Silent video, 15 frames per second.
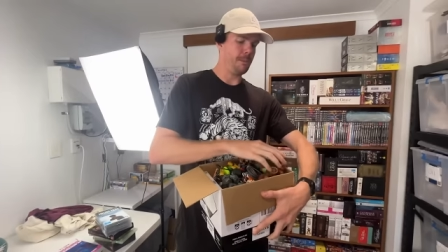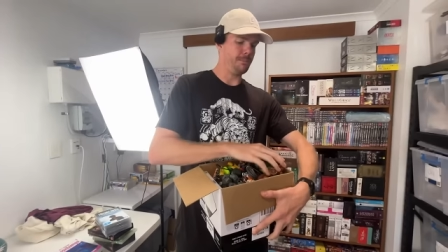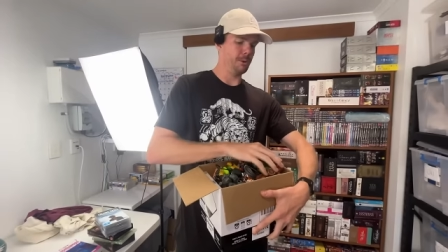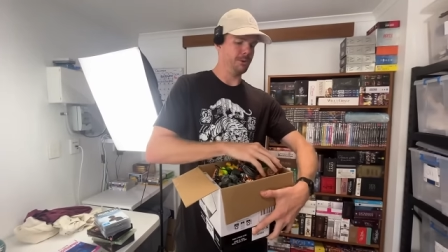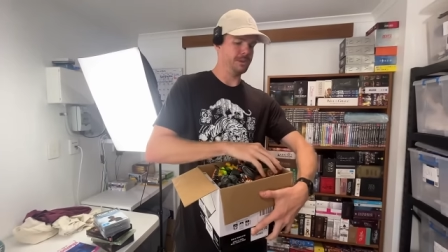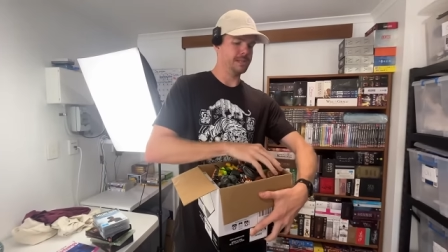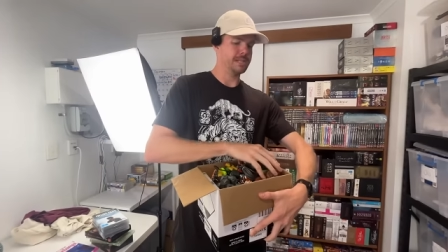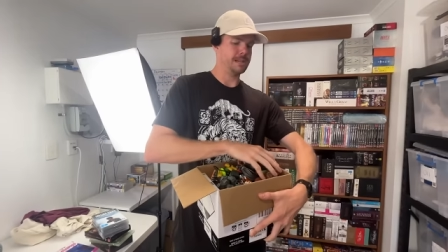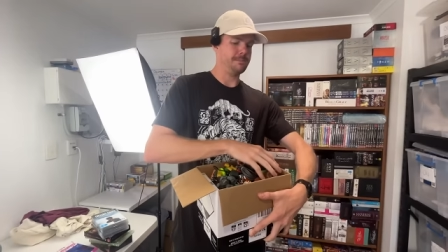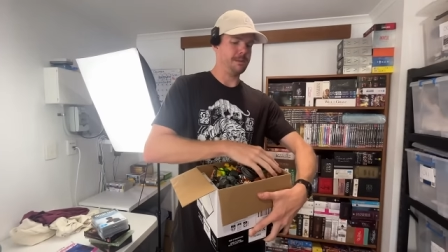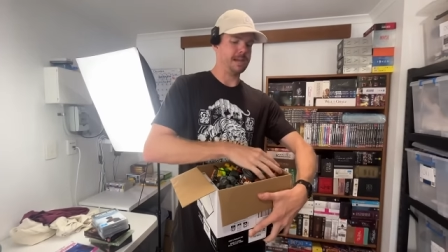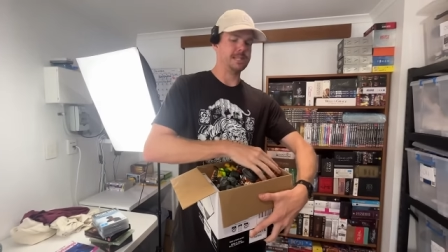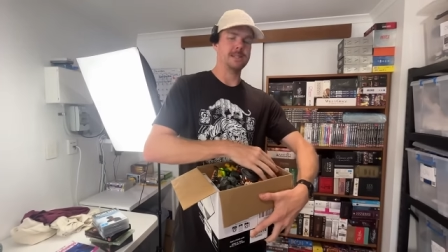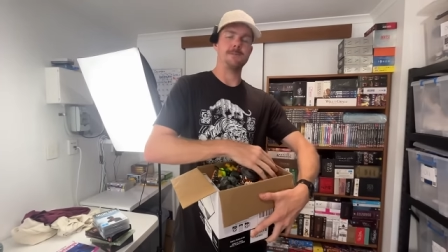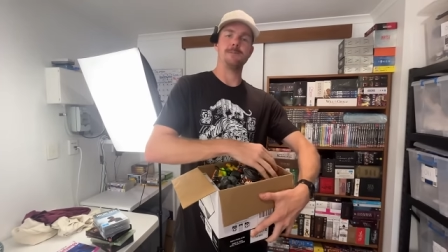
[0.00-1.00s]
I bought this in a
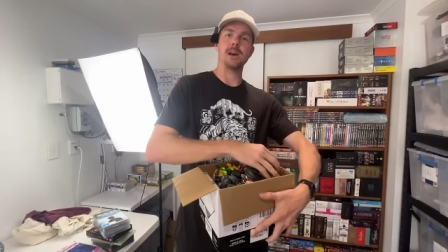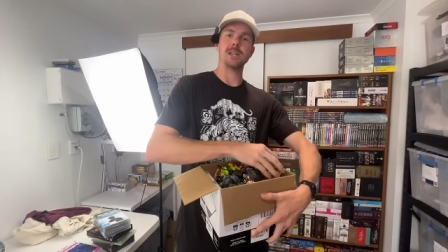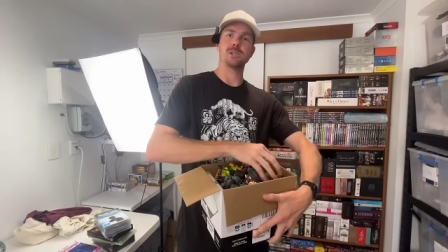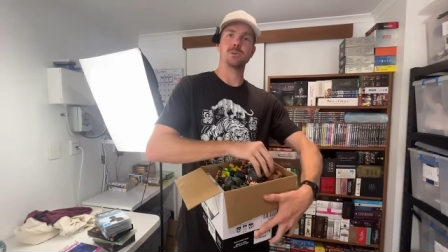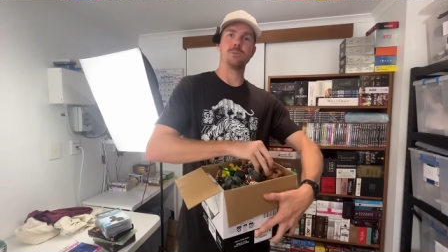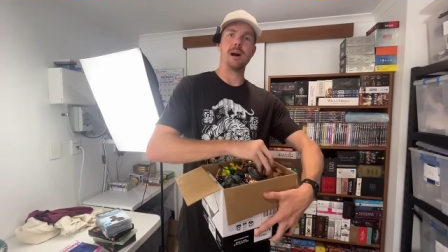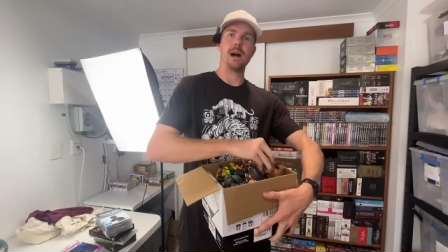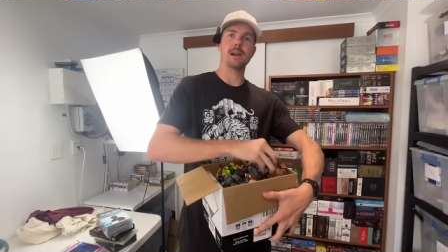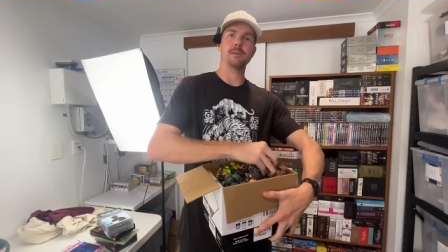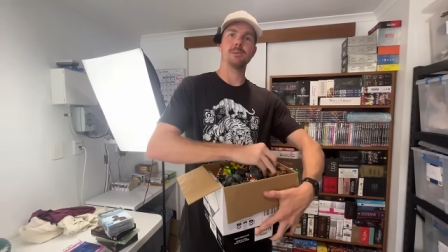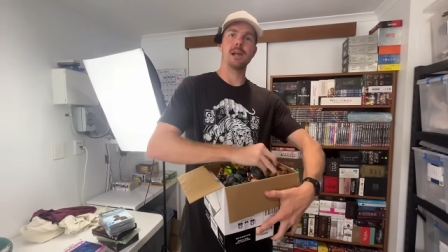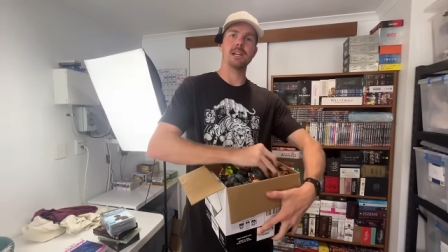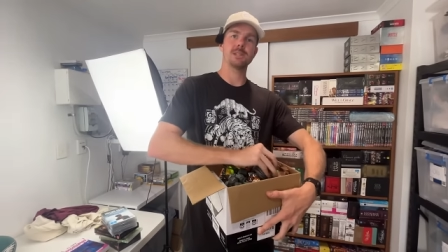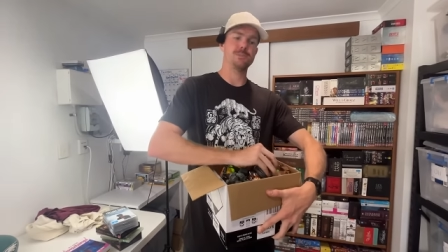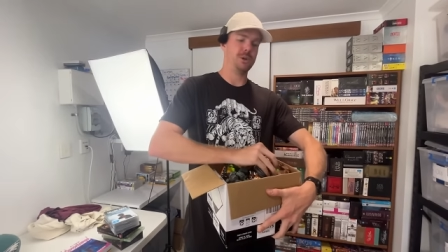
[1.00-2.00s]
massive Facebook
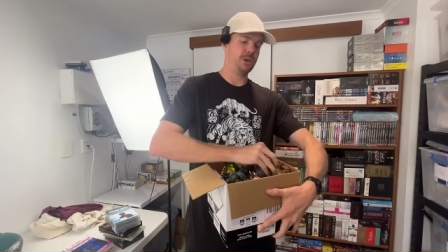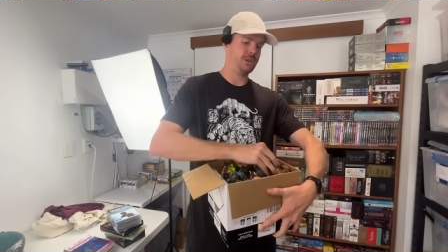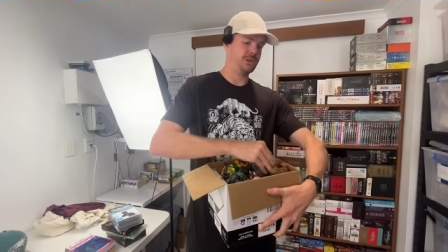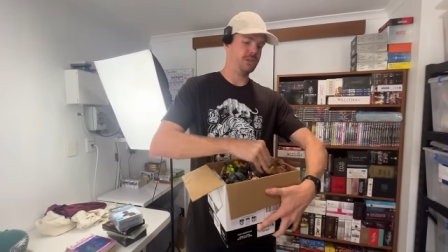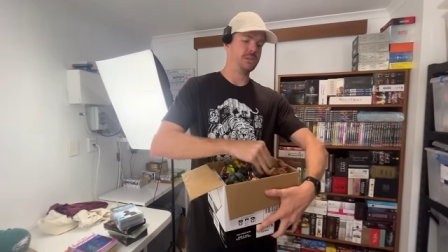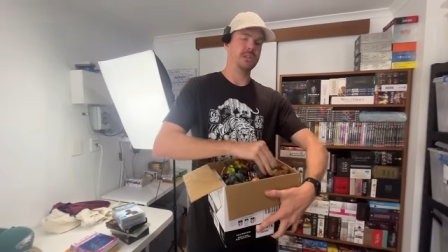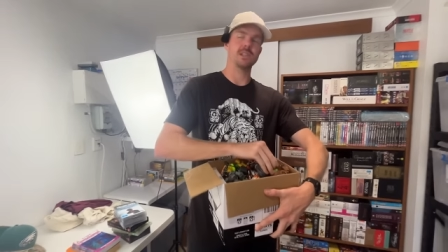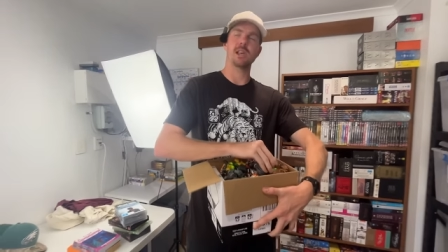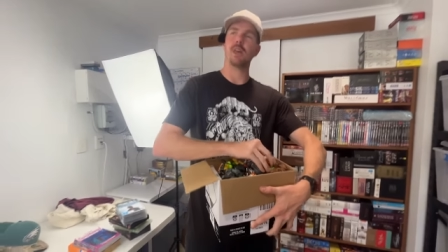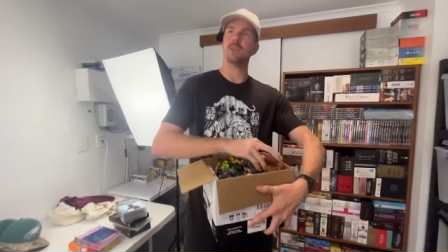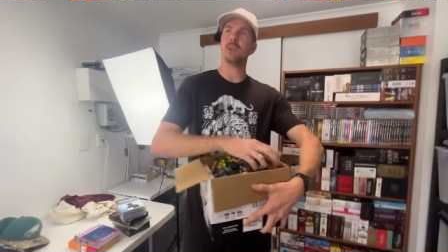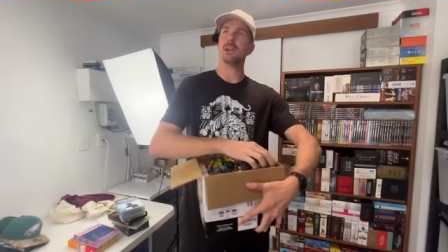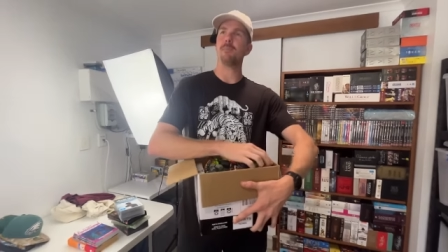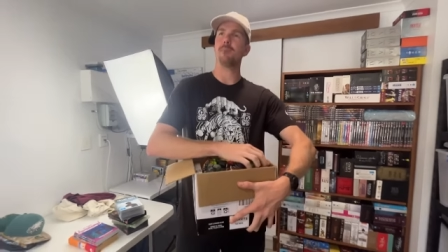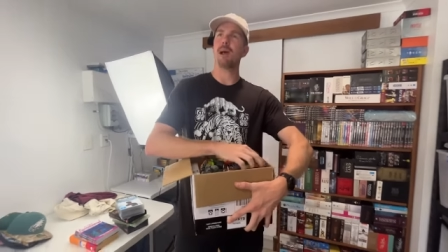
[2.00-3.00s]
Marketplace purchase. I, th I
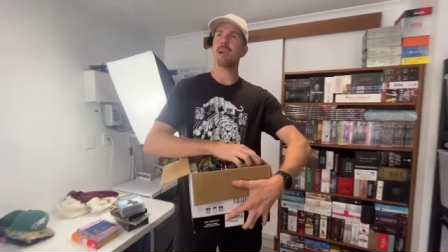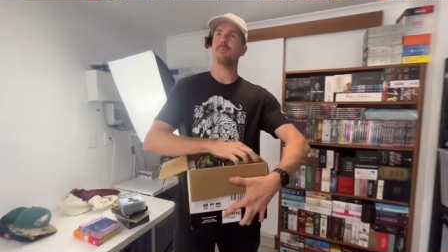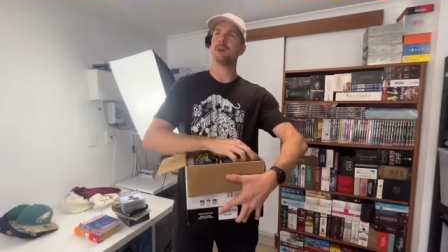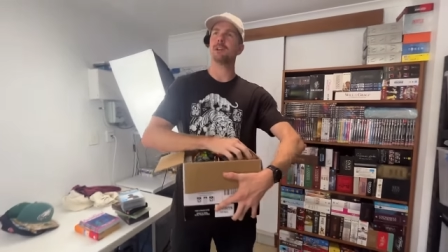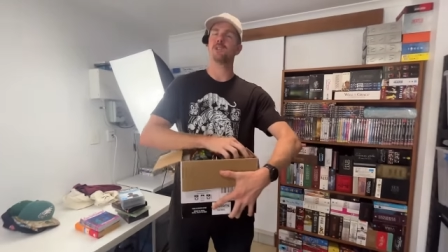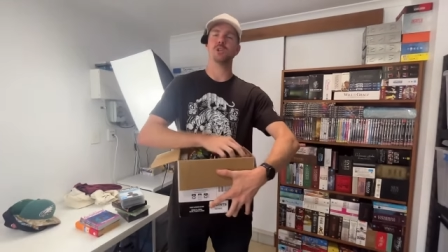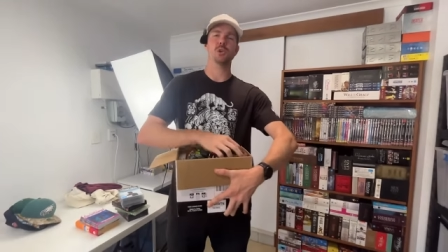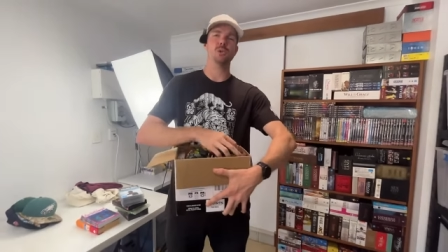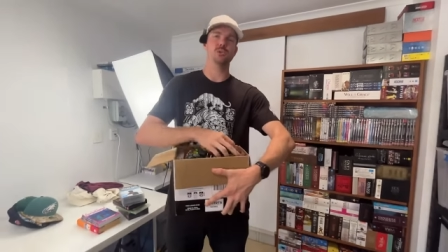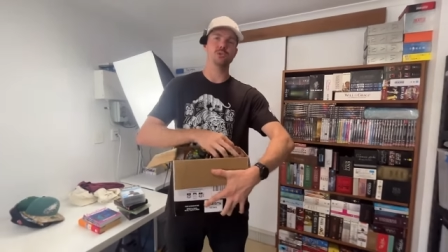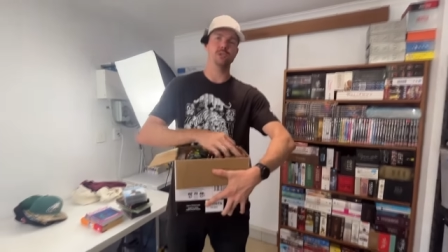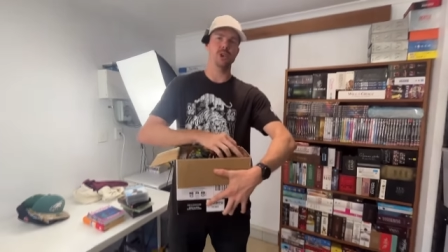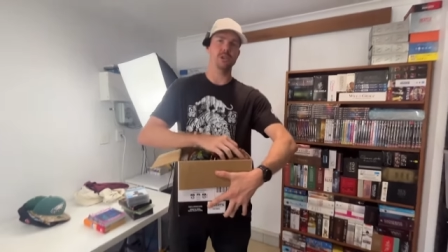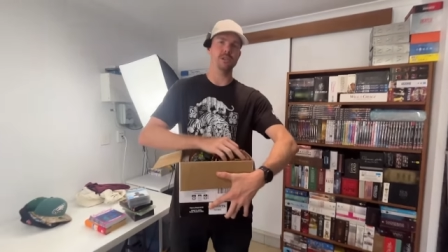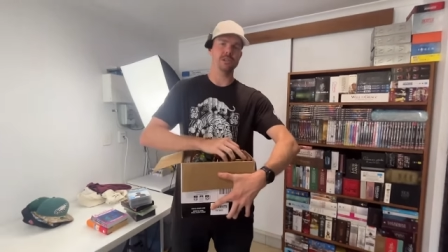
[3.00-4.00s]
think I paid about two
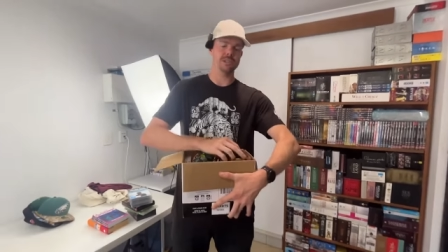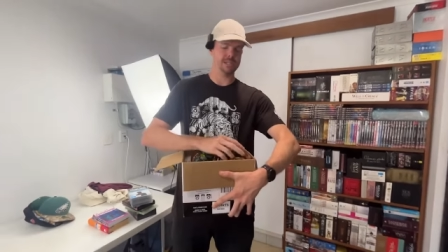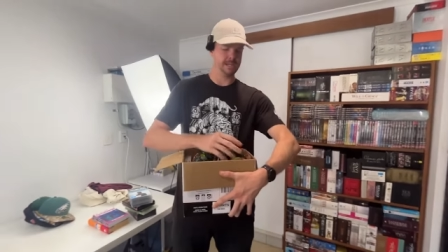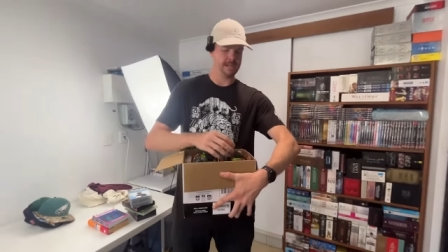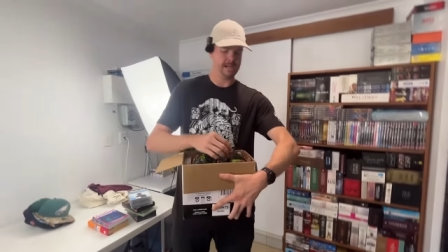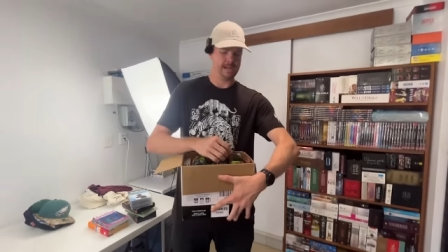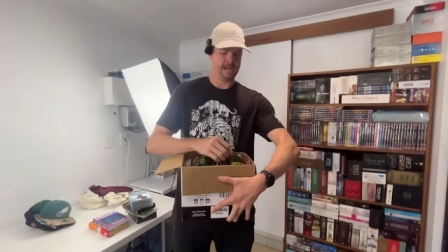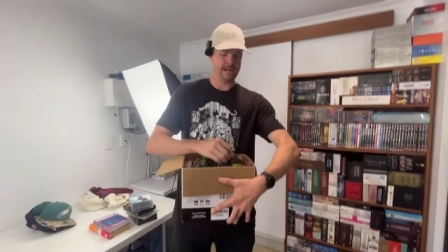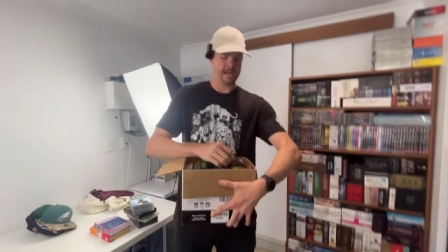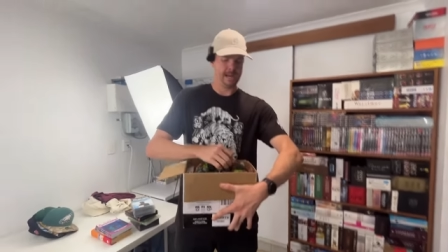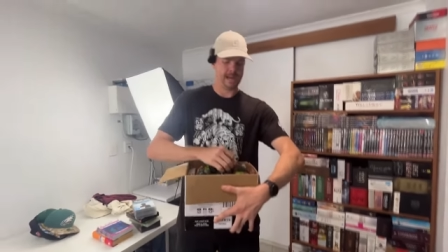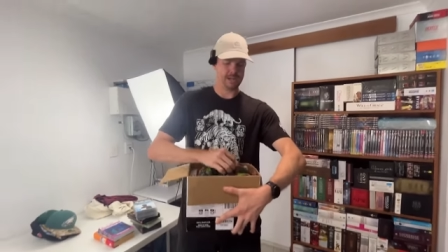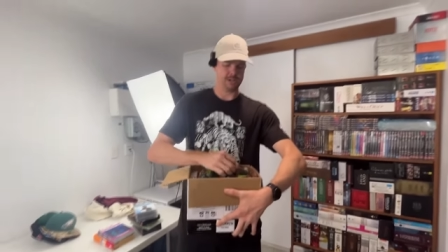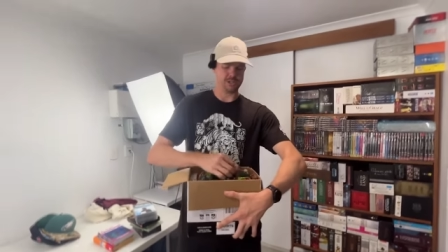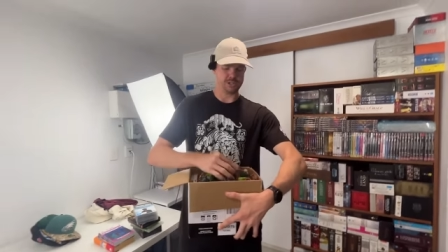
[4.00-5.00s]
hundred dollars,
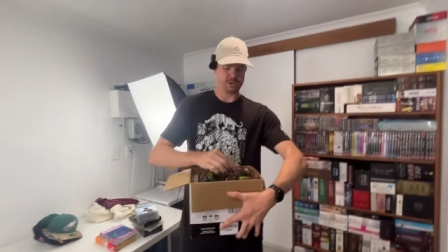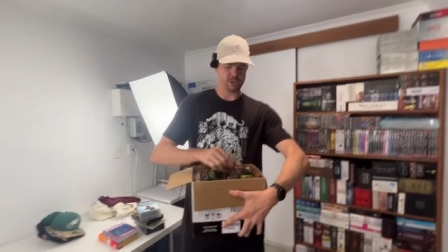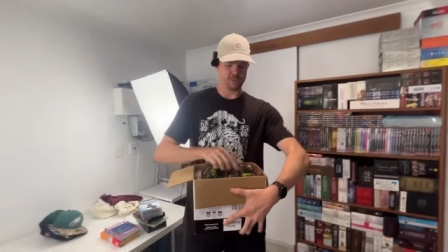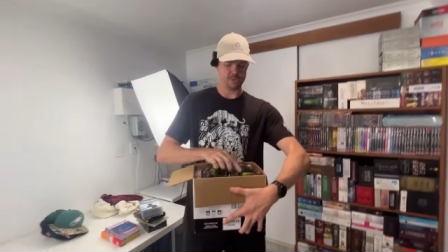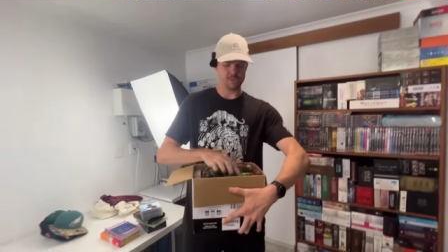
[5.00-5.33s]
and I sold